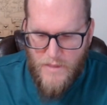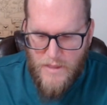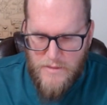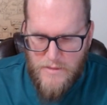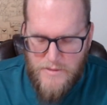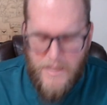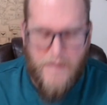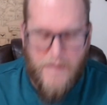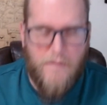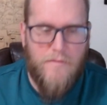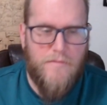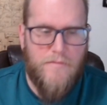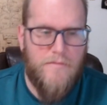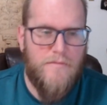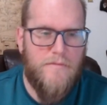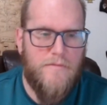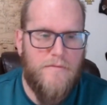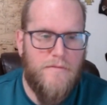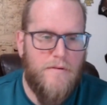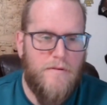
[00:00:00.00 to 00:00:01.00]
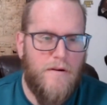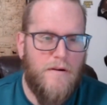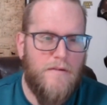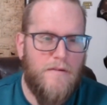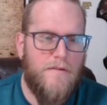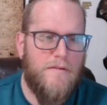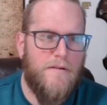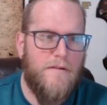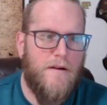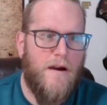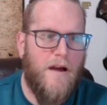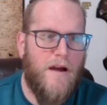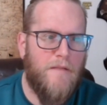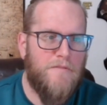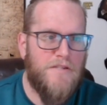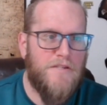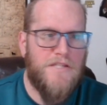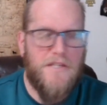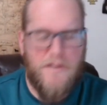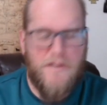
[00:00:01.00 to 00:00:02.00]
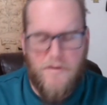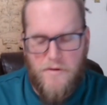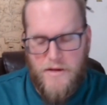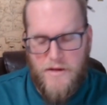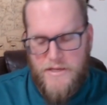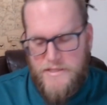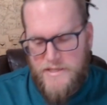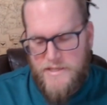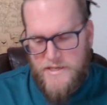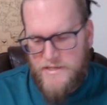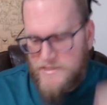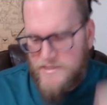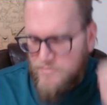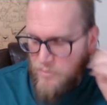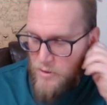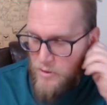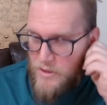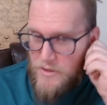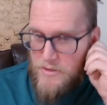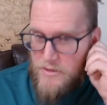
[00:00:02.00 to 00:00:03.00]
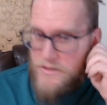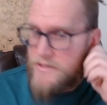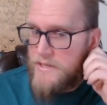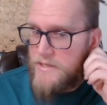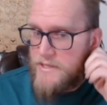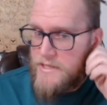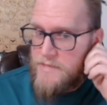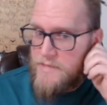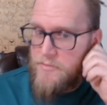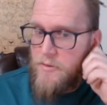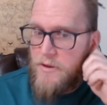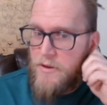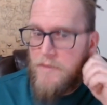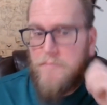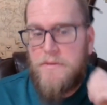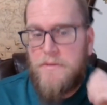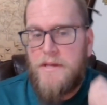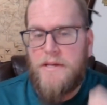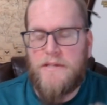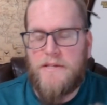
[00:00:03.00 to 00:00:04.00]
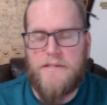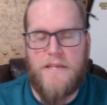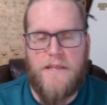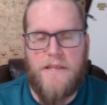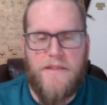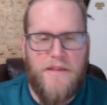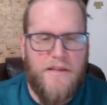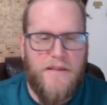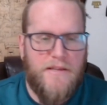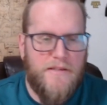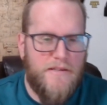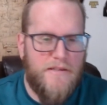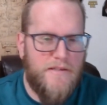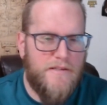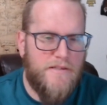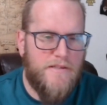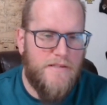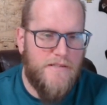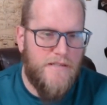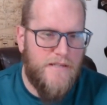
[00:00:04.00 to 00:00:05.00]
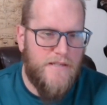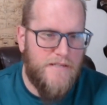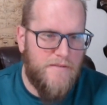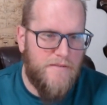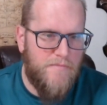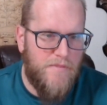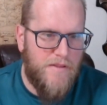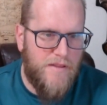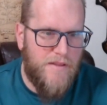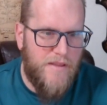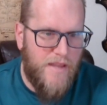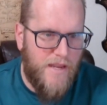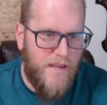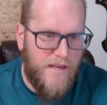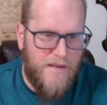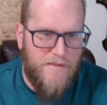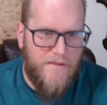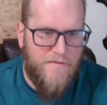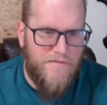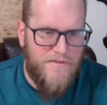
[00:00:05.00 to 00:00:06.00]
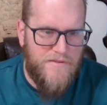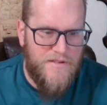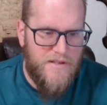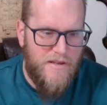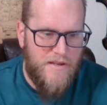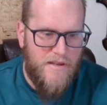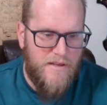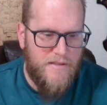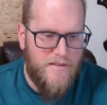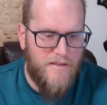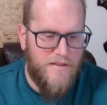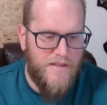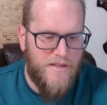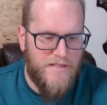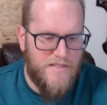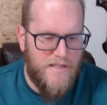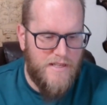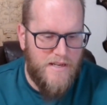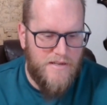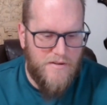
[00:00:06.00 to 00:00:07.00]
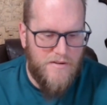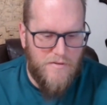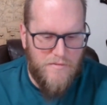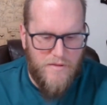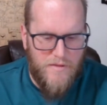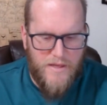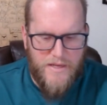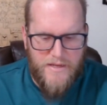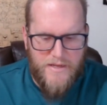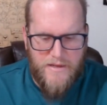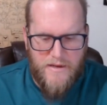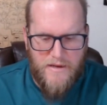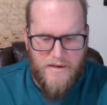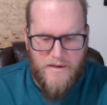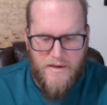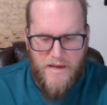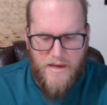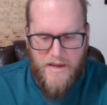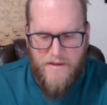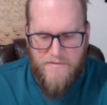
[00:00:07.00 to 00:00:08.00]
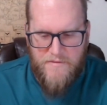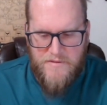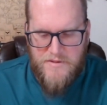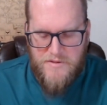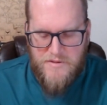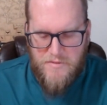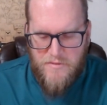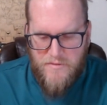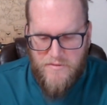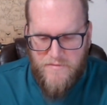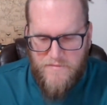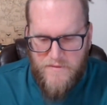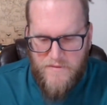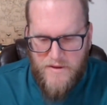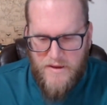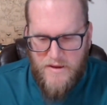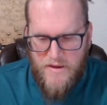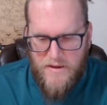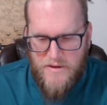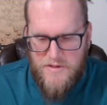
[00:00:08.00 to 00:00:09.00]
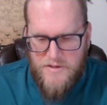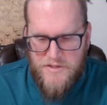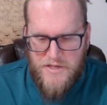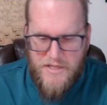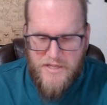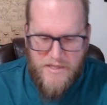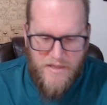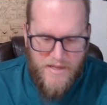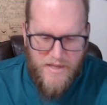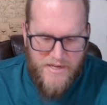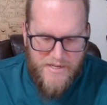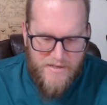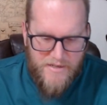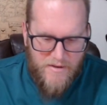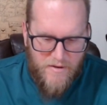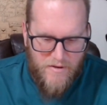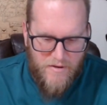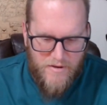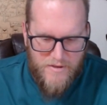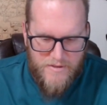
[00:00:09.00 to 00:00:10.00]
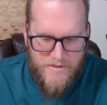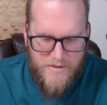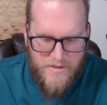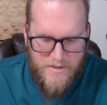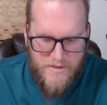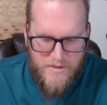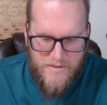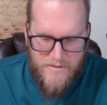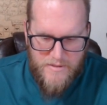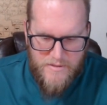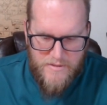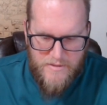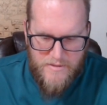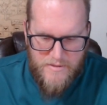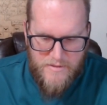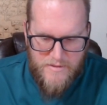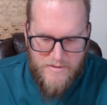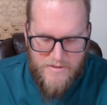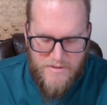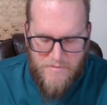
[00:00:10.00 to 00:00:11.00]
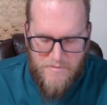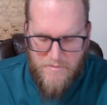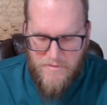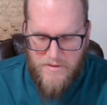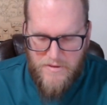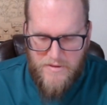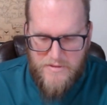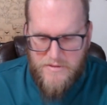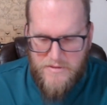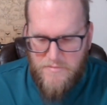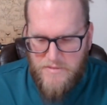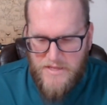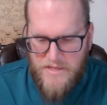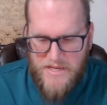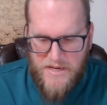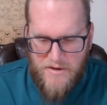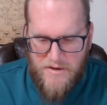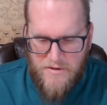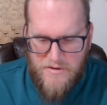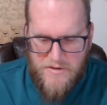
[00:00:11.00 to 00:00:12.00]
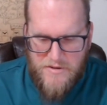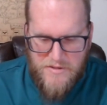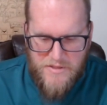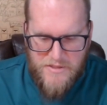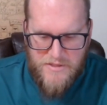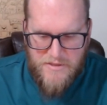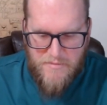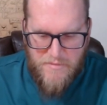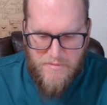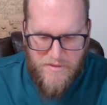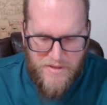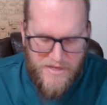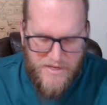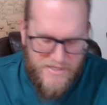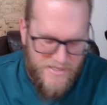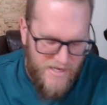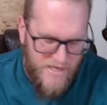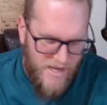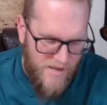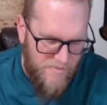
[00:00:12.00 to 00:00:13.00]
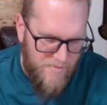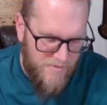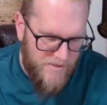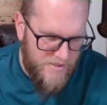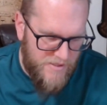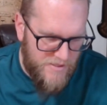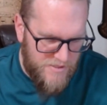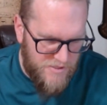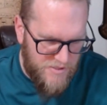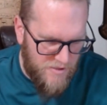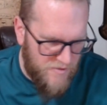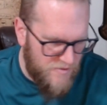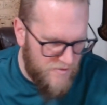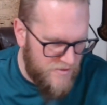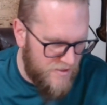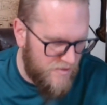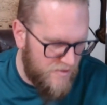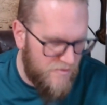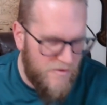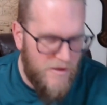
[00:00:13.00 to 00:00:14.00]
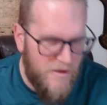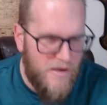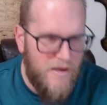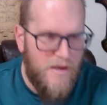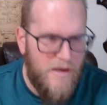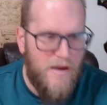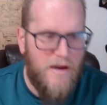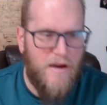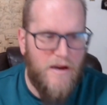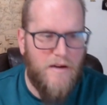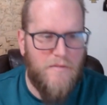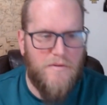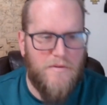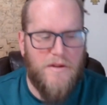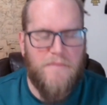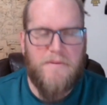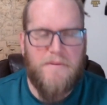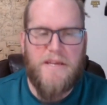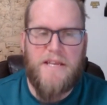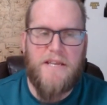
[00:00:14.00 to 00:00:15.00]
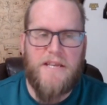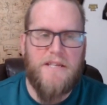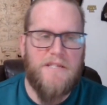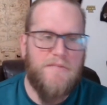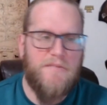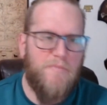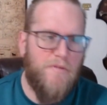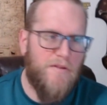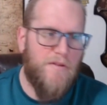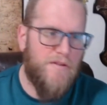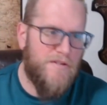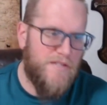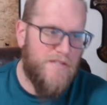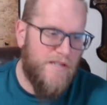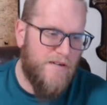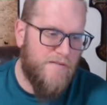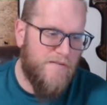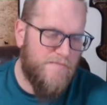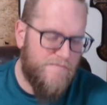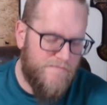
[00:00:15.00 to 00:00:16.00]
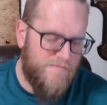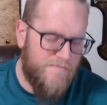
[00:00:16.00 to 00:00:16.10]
Now, I'm just going to go ahead and say spoilers at this point, because I think to say some of the negatives, the things that I don't like, I have to sort of shed light on some of the characters and some of the things that happen in the show. So we're going to be getting into spoilers now.